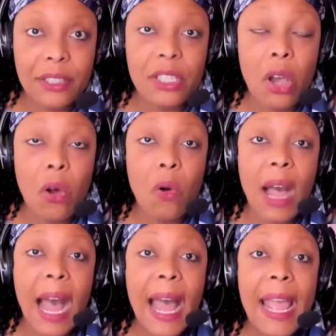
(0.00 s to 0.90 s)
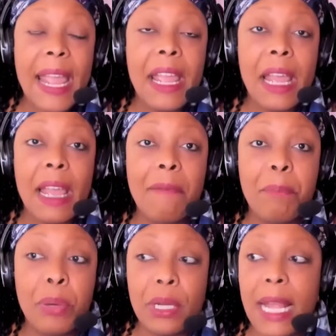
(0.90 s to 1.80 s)
So I have
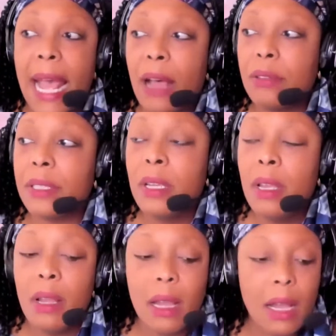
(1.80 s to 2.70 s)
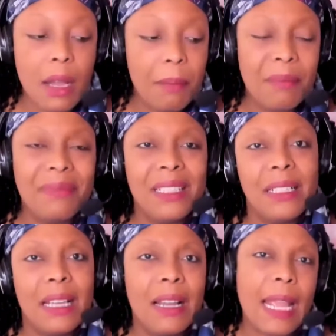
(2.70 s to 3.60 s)
put out,
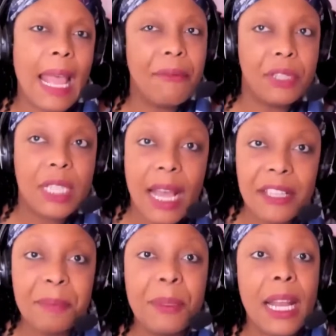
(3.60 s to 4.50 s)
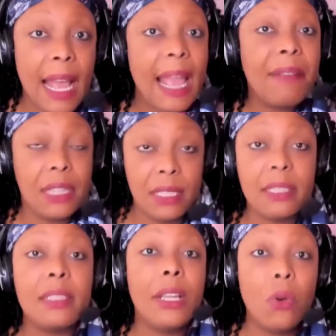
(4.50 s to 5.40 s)
not advertise, but I have a
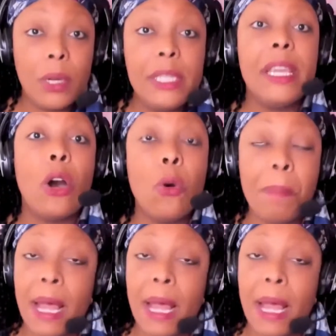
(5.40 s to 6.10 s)
listing on Yelp.